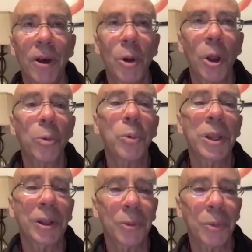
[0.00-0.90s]
a
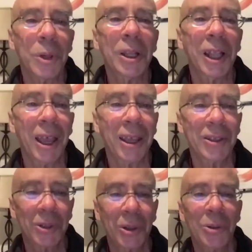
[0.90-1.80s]

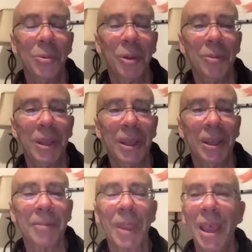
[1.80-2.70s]
realized human
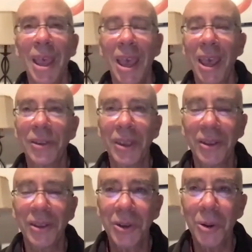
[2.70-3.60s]
being.
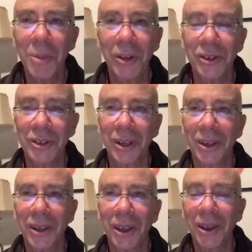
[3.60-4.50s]
And so much
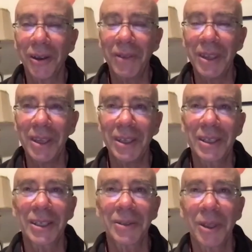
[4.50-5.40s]
of
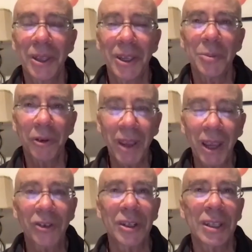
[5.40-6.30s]
these
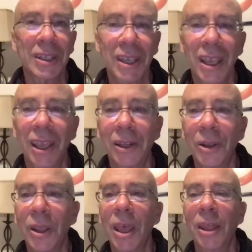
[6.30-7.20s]
perfections
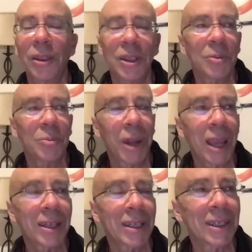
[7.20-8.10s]
and these
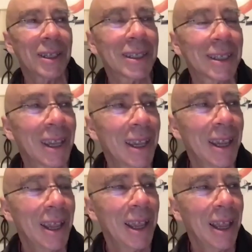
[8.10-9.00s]
practices
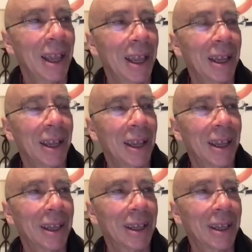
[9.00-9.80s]
are